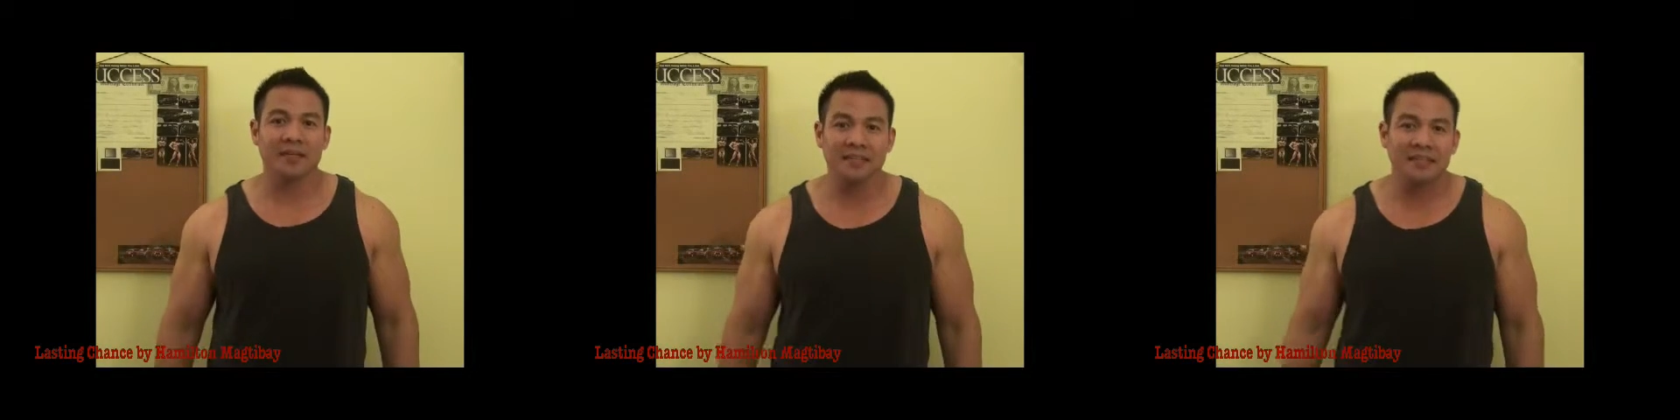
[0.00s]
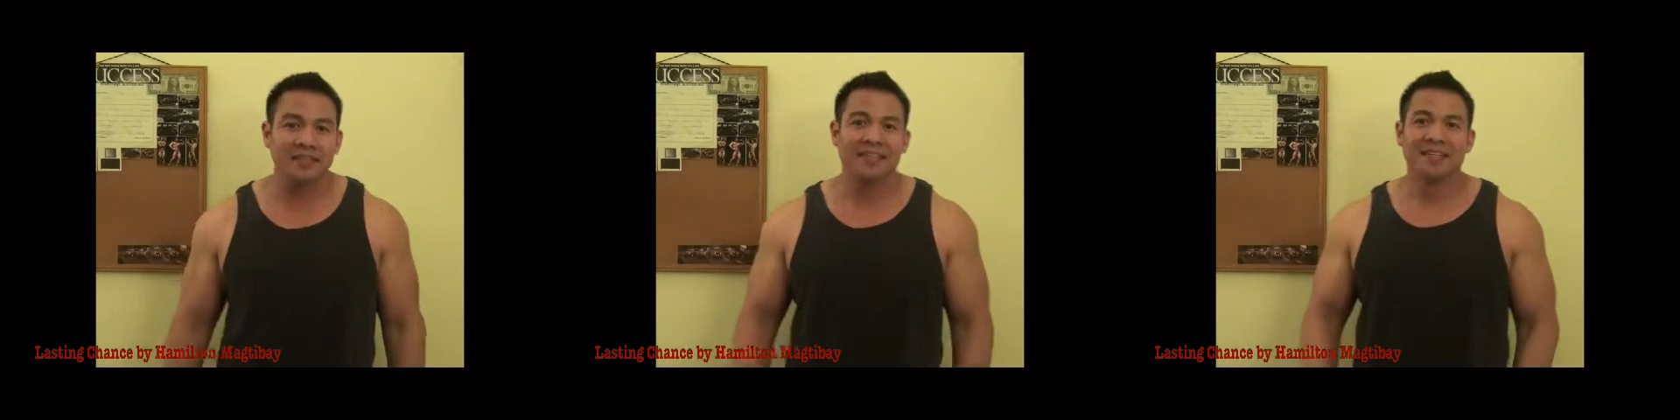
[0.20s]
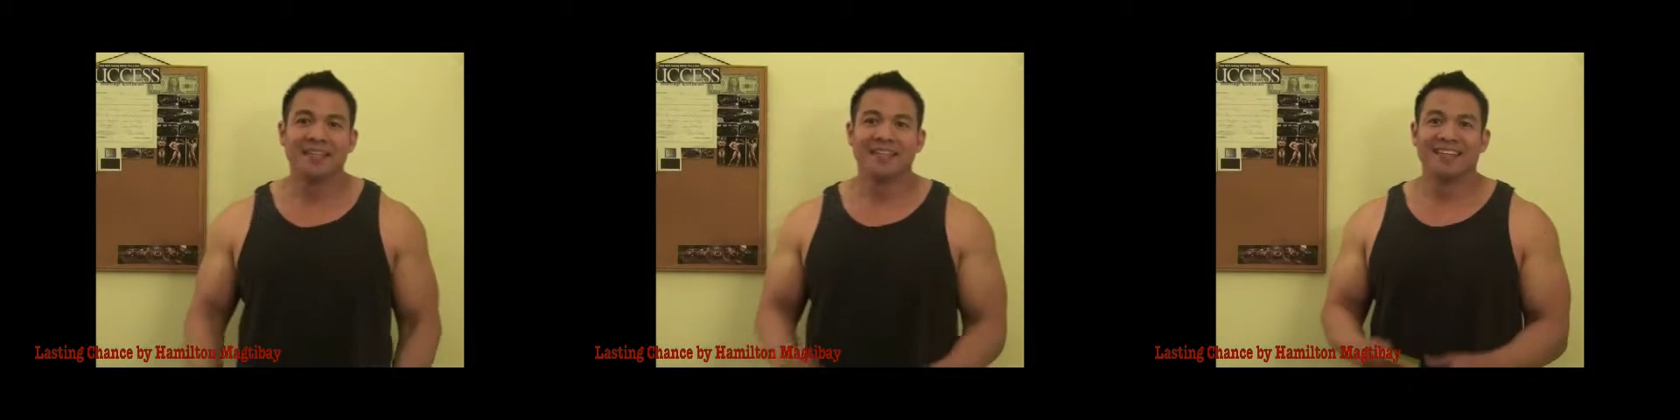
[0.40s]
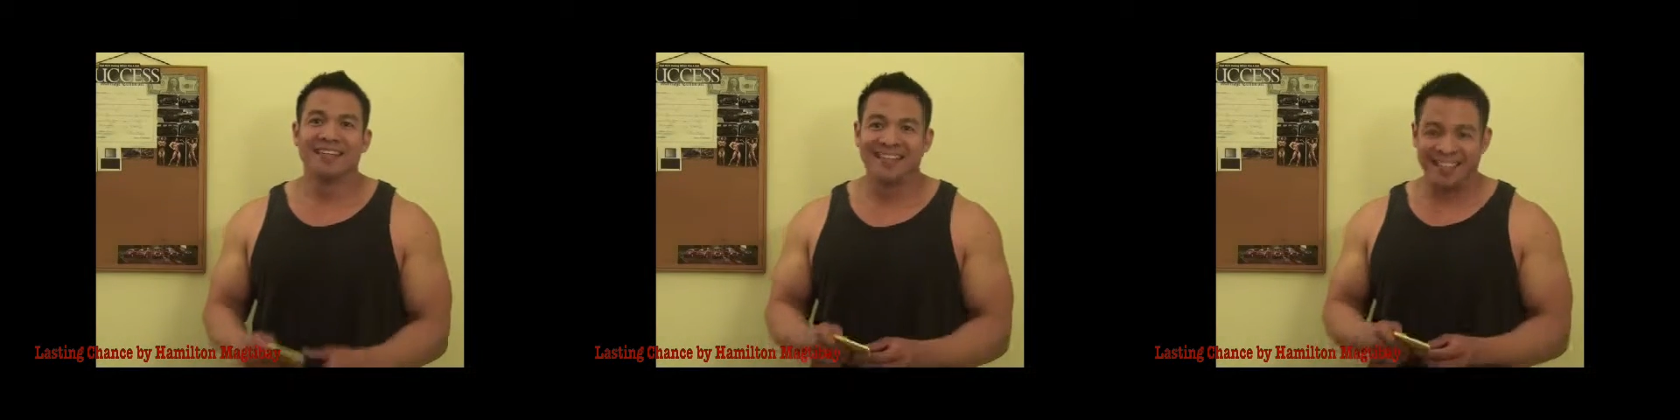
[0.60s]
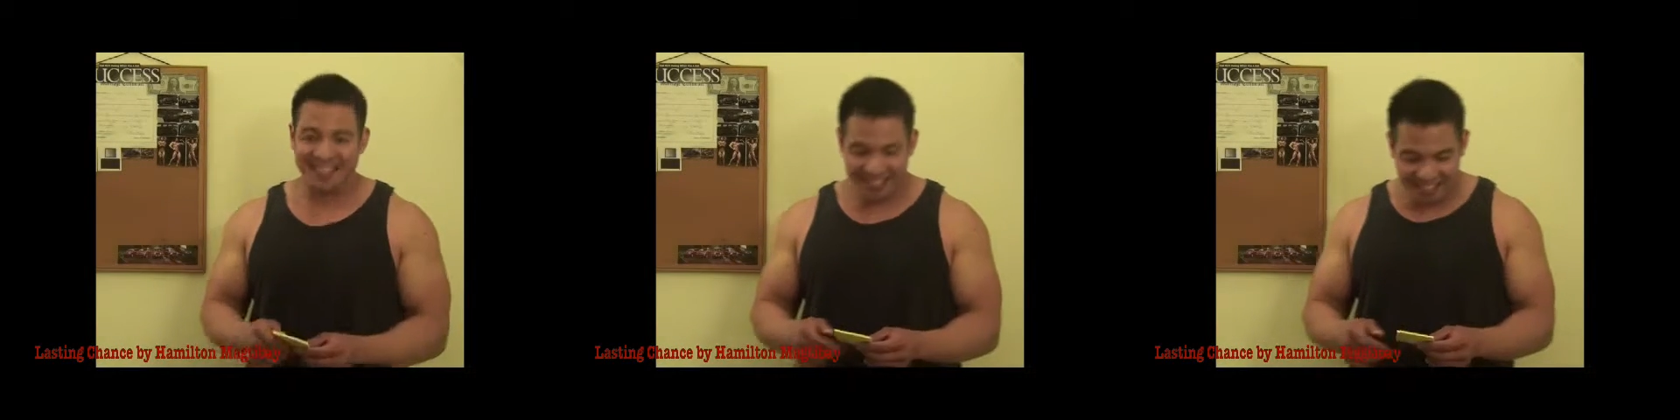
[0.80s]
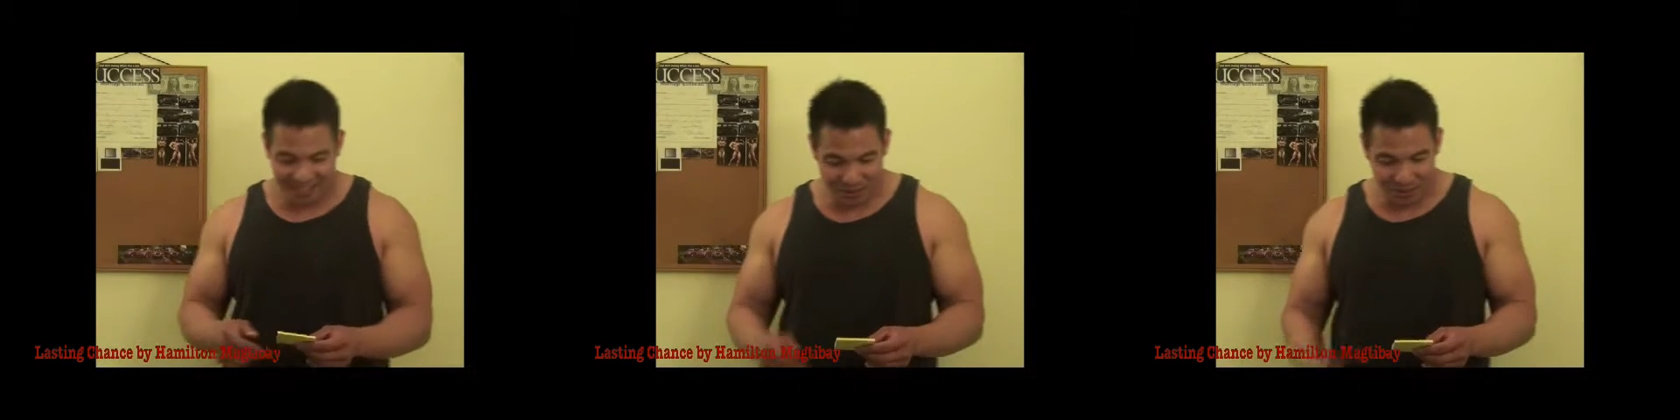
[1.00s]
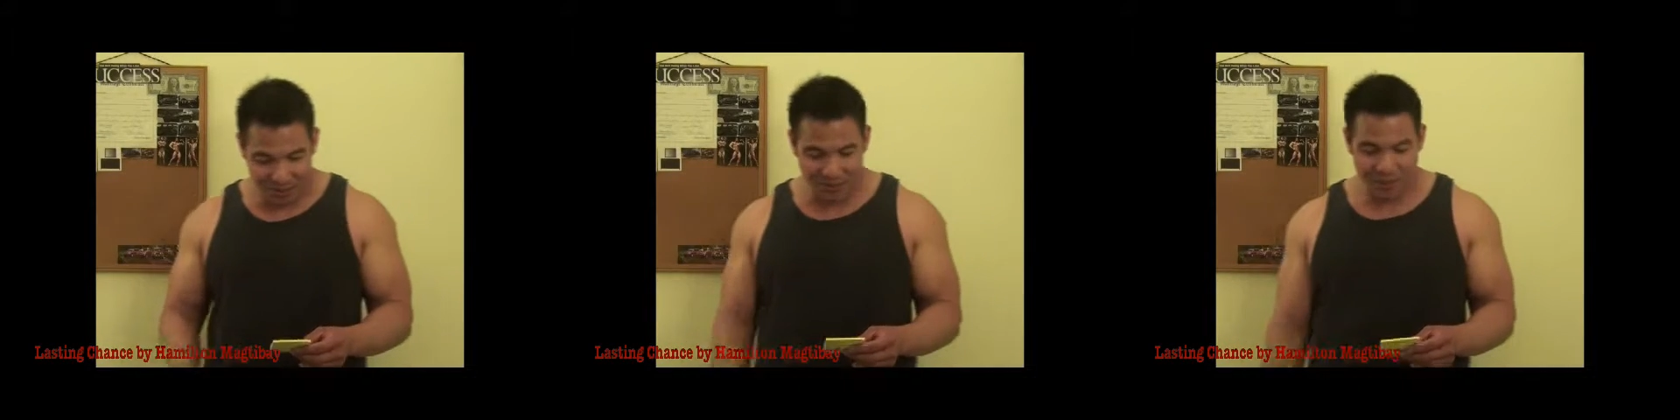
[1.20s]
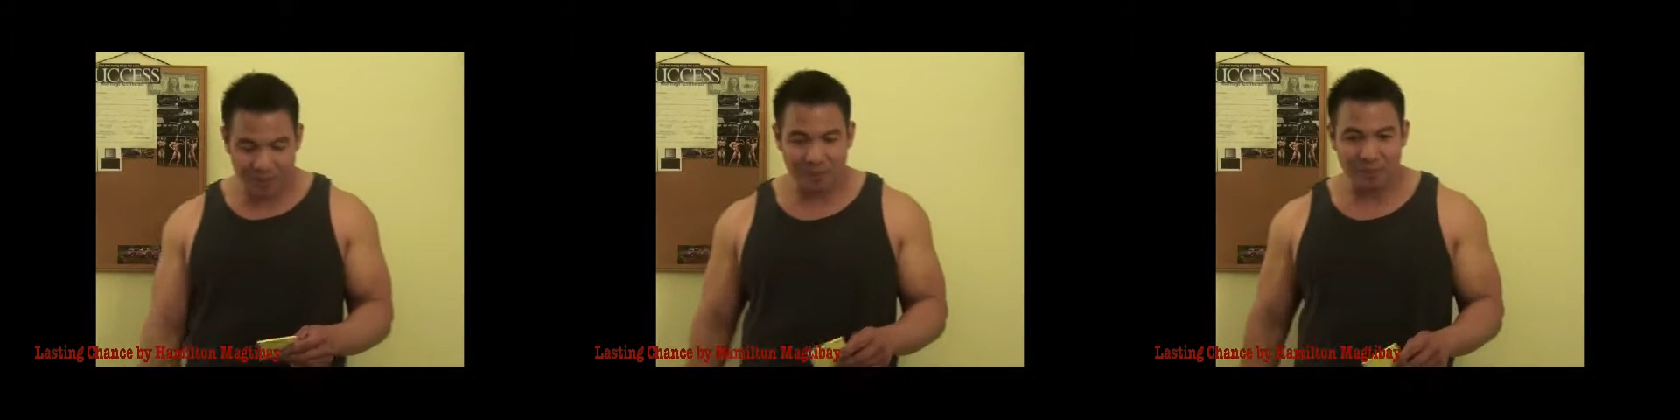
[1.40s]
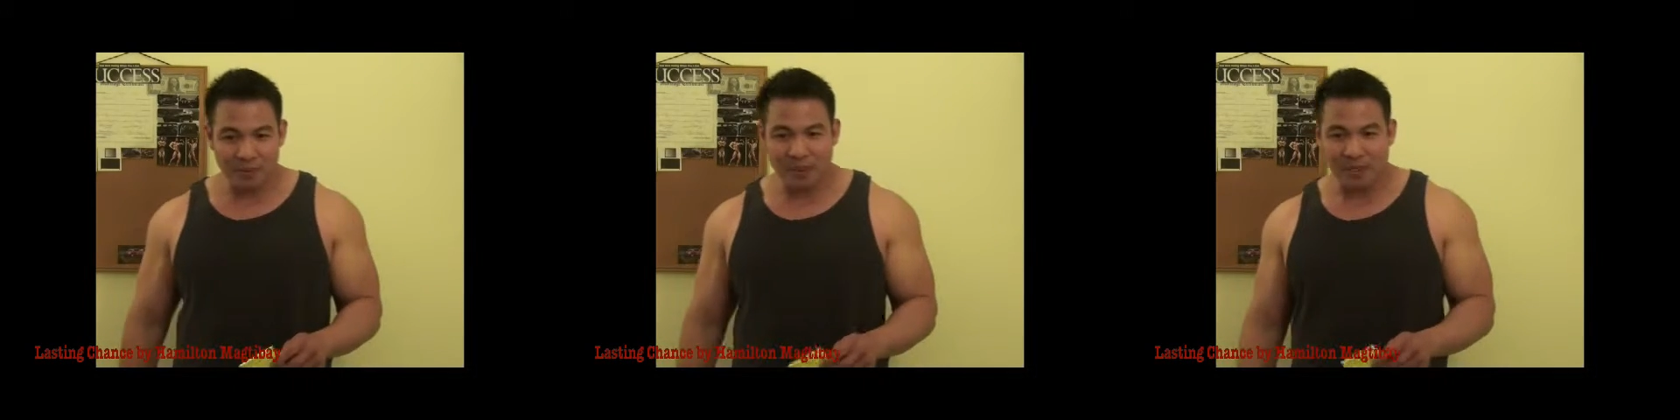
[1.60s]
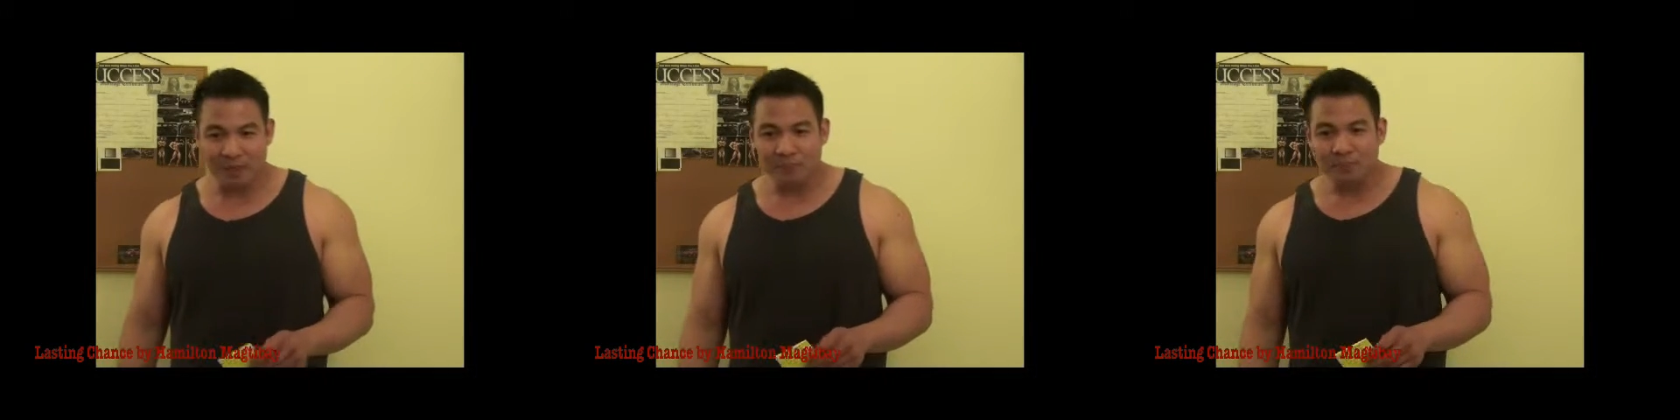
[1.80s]
huh? So it's going to
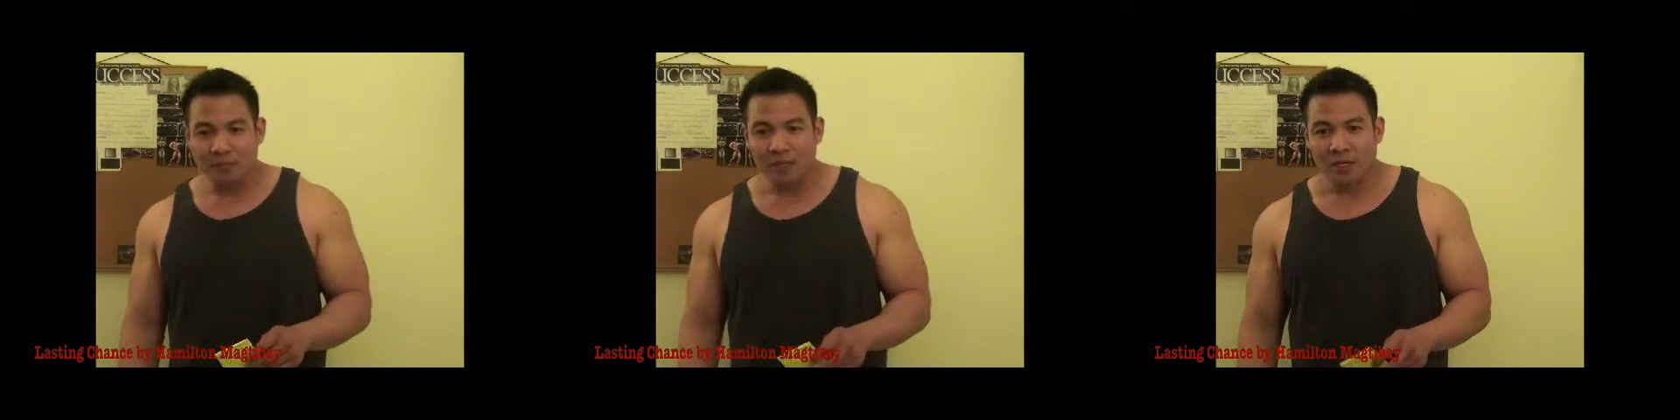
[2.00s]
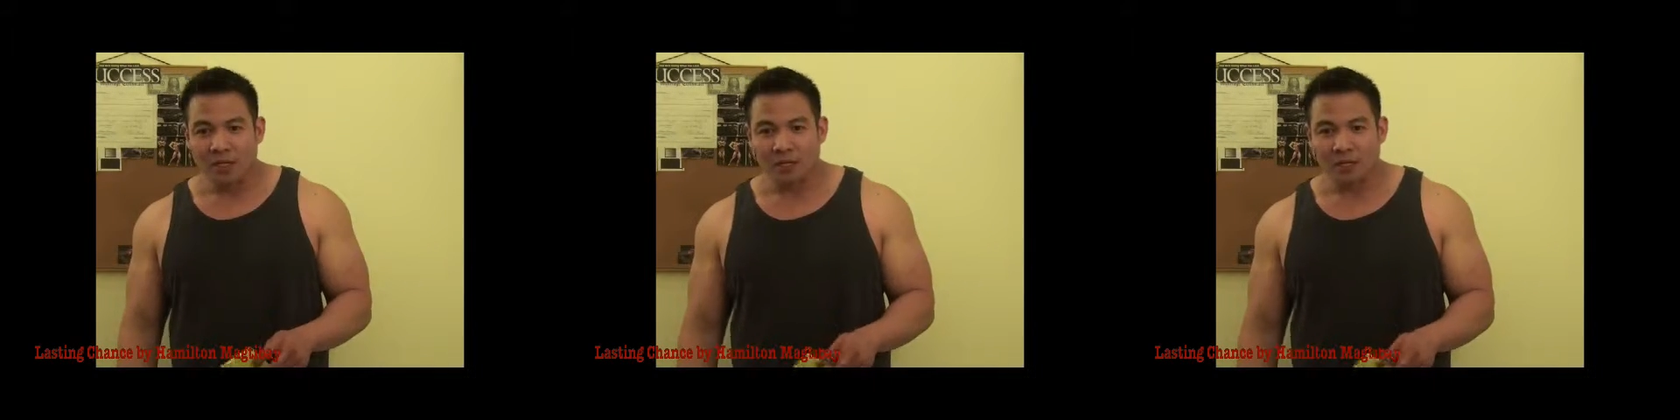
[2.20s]
be there.